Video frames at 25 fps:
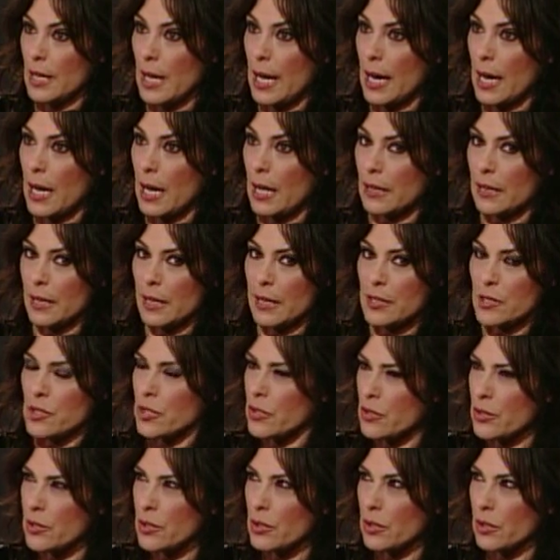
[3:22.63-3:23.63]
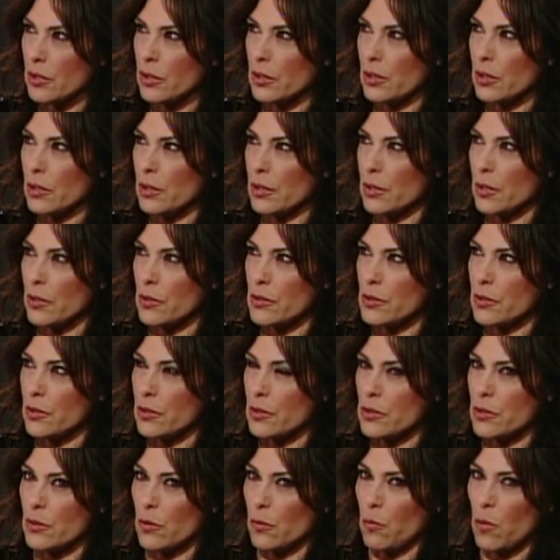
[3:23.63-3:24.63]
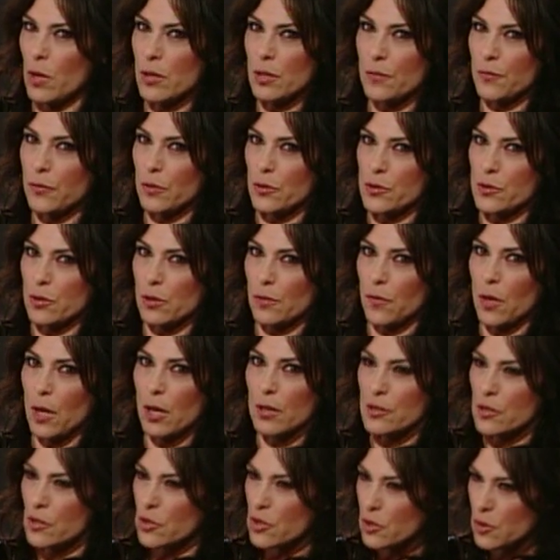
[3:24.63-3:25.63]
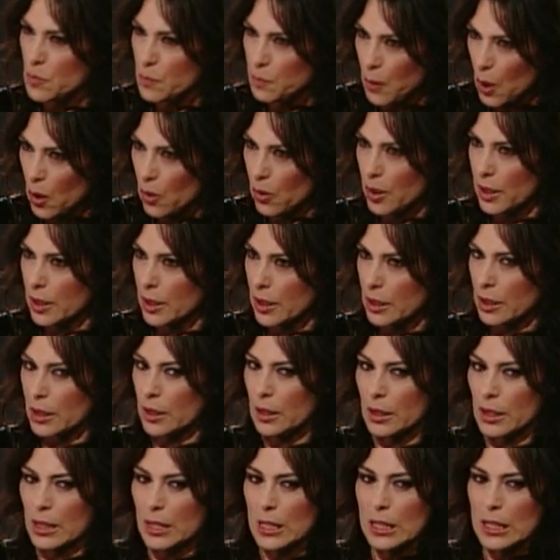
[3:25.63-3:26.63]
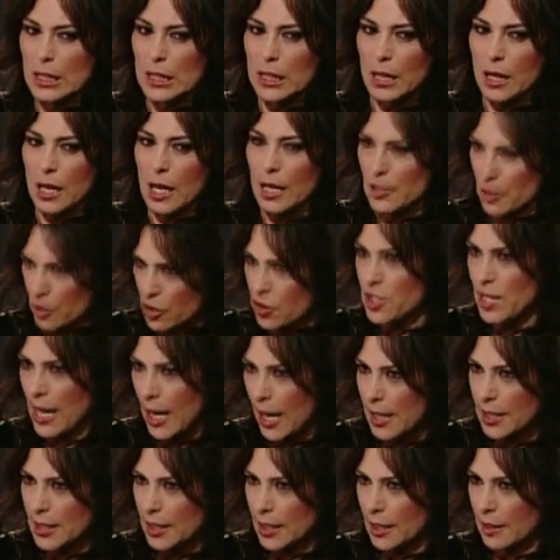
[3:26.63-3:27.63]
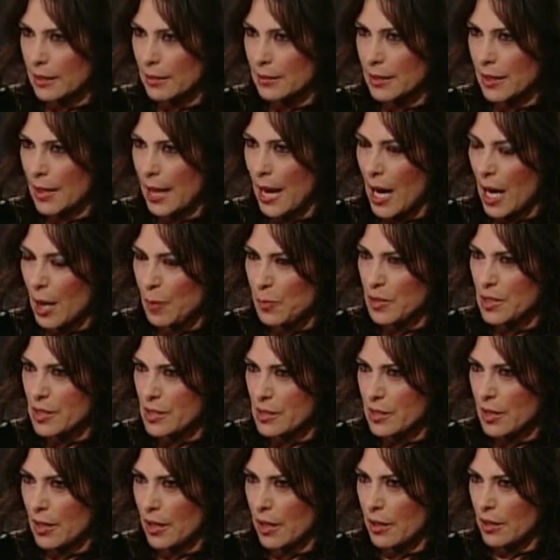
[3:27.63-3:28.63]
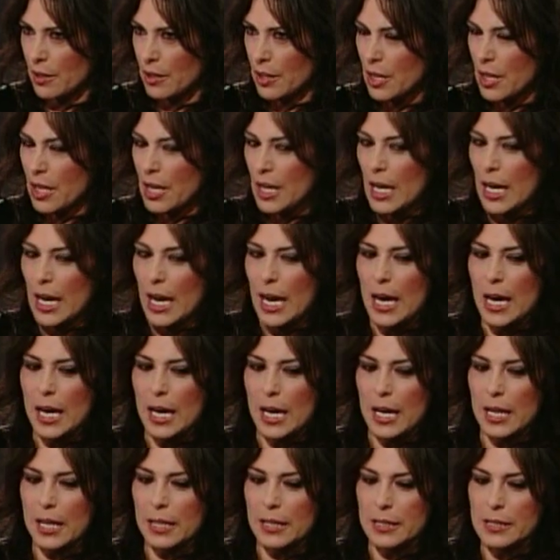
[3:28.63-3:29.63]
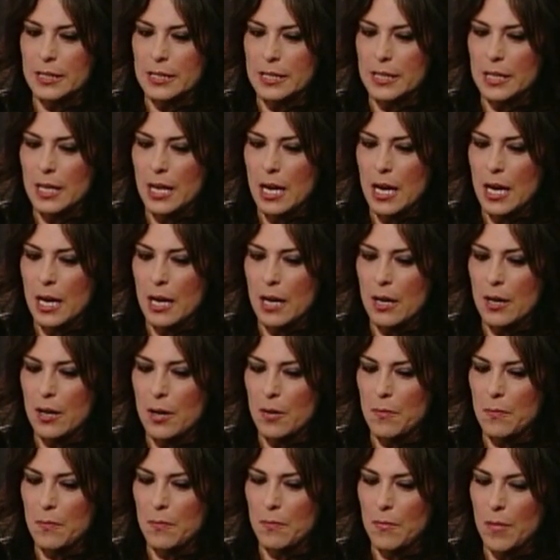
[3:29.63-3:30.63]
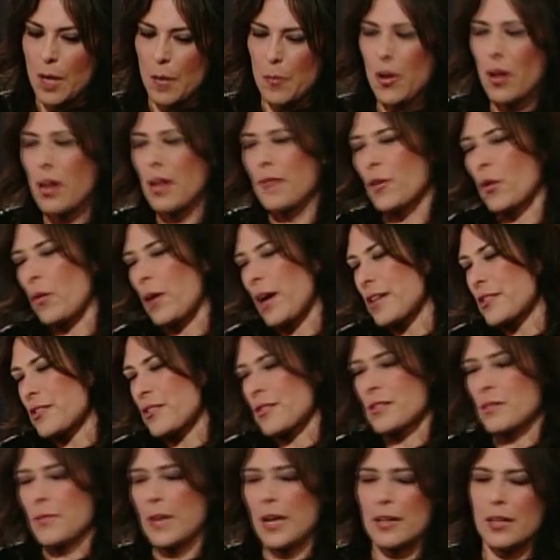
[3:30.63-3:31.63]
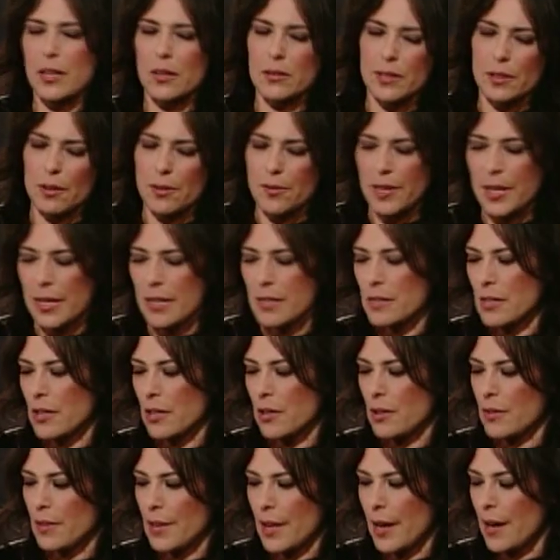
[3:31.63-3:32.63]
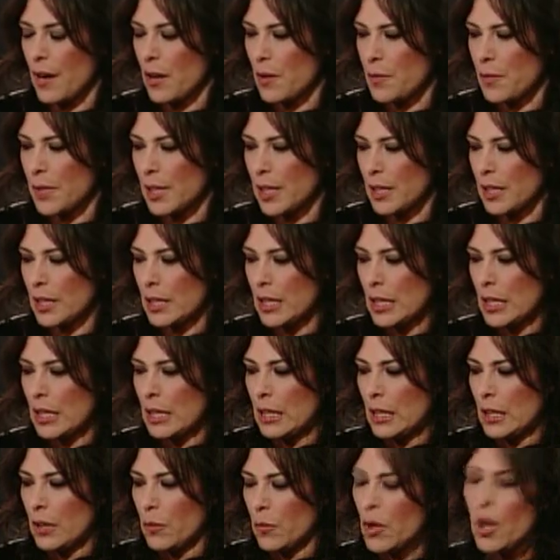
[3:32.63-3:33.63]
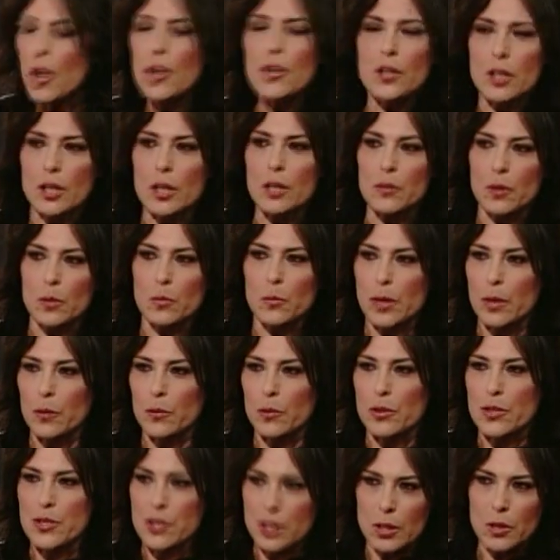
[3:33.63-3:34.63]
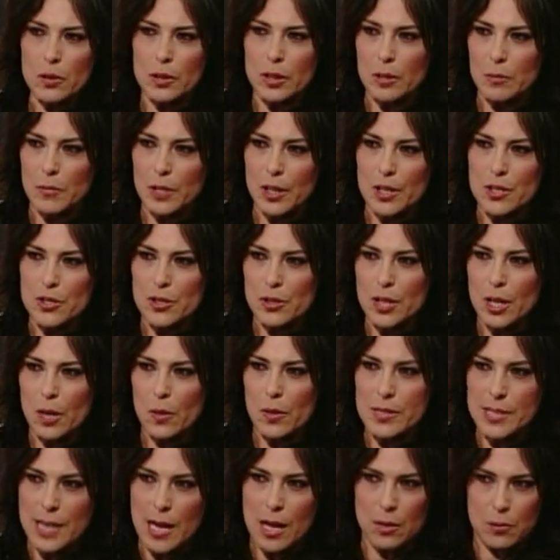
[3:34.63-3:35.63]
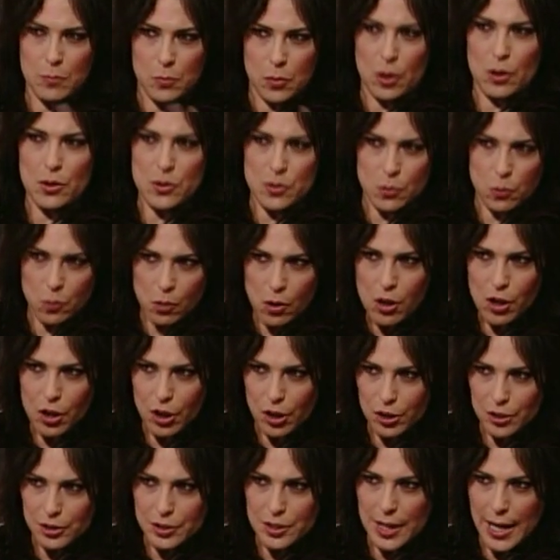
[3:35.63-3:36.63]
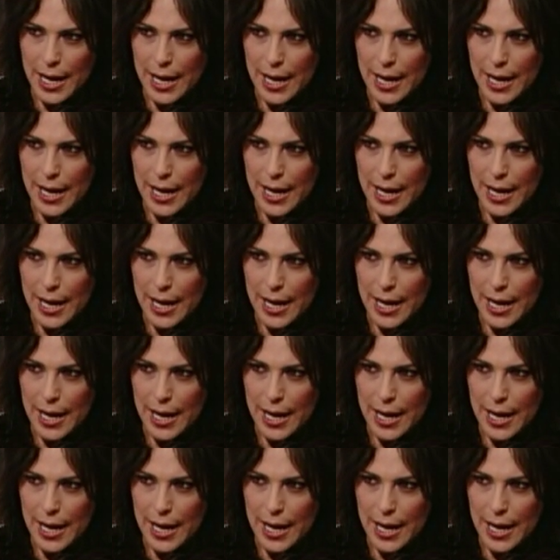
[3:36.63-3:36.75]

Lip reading: And it's just, there's a wonderful sort of unspoken understanding that happens there. And we all have questions about, little things here and there, but we all knew what we were doing because, it's Alan Ball's world.